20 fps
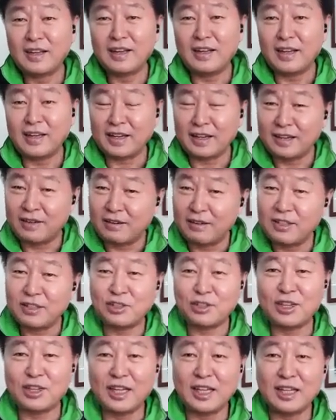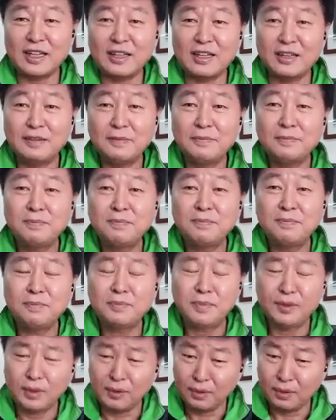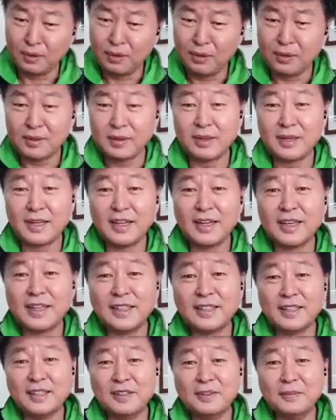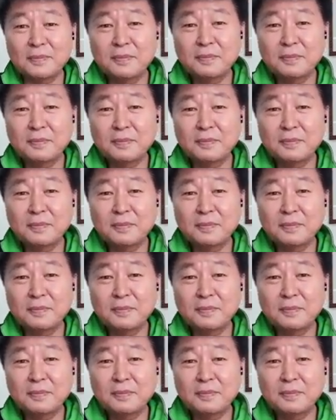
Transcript: and Christian, all the religion.